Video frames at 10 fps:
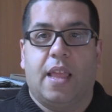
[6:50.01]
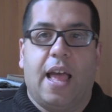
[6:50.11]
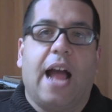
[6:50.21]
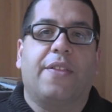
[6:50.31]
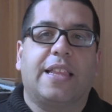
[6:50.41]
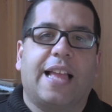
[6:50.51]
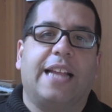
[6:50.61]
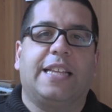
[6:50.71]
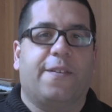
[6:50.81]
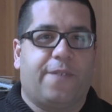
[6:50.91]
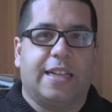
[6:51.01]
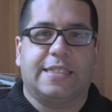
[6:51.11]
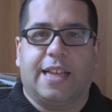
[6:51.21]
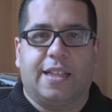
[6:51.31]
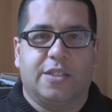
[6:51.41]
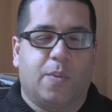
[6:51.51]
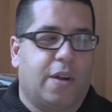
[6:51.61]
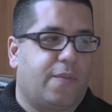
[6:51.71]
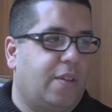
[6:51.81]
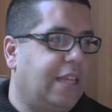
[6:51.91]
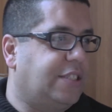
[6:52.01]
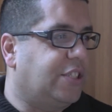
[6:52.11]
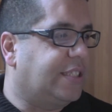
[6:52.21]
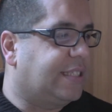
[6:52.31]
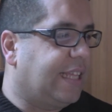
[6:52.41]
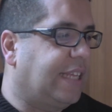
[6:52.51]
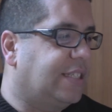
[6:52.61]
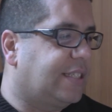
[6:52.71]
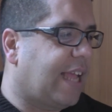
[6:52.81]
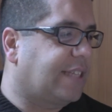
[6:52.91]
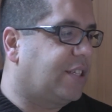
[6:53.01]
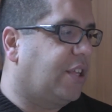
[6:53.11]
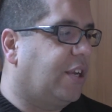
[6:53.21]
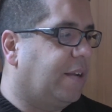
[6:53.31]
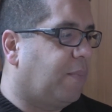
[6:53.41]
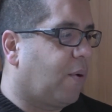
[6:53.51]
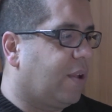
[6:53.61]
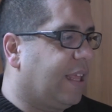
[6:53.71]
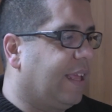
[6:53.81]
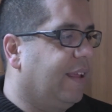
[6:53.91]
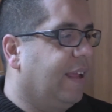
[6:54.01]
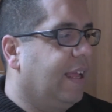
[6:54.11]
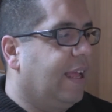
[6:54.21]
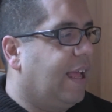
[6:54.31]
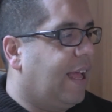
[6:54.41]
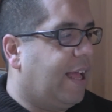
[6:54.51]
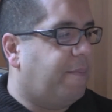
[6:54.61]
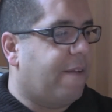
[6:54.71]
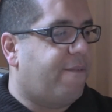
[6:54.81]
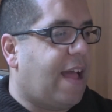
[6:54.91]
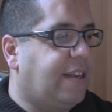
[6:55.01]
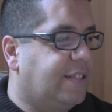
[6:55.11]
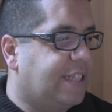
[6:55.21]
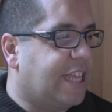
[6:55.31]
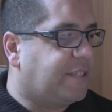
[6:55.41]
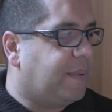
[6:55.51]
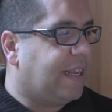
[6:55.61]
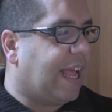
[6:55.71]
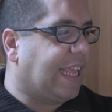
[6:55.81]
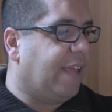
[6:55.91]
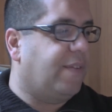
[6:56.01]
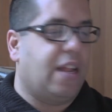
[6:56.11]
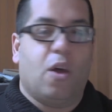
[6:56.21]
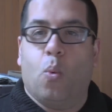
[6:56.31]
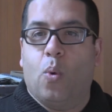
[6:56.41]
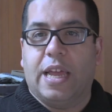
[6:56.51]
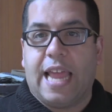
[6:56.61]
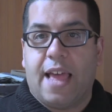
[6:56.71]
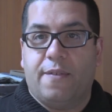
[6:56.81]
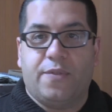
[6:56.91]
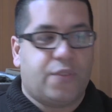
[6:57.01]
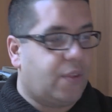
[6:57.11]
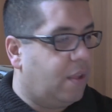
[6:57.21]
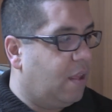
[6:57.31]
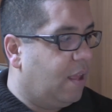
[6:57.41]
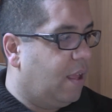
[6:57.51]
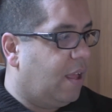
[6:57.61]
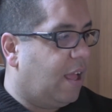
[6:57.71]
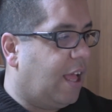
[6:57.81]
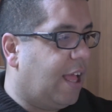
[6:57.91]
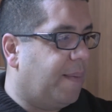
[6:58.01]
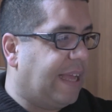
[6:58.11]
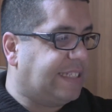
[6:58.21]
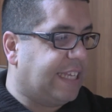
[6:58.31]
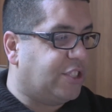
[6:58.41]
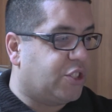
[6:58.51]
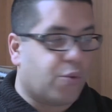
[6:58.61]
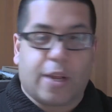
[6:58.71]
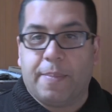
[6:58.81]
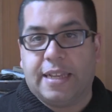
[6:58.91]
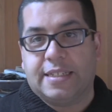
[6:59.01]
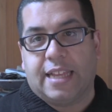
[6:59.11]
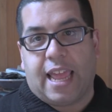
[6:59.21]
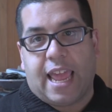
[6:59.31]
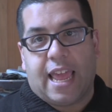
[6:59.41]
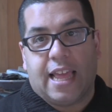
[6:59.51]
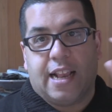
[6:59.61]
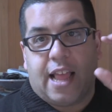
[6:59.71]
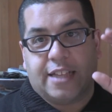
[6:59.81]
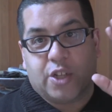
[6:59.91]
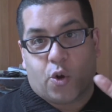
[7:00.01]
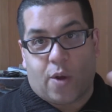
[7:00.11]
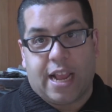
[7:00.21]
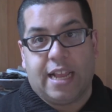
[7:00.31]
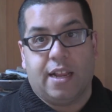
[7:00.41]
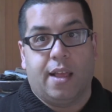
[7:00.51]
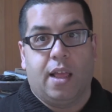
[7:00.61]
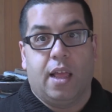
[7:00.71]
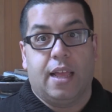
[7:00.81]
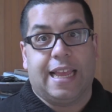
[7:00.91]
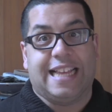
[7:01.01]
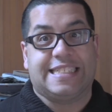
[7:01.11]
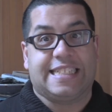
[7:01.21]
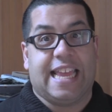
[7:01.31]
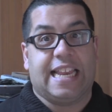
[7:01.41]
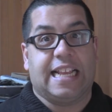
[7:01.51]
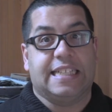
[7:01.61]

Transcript: I think the idea of Fantasy Island is wonderful. It's just, they just executed it poorly. My final assessment, I give it a whatevs. I say stream it, and as a grade, it's getting a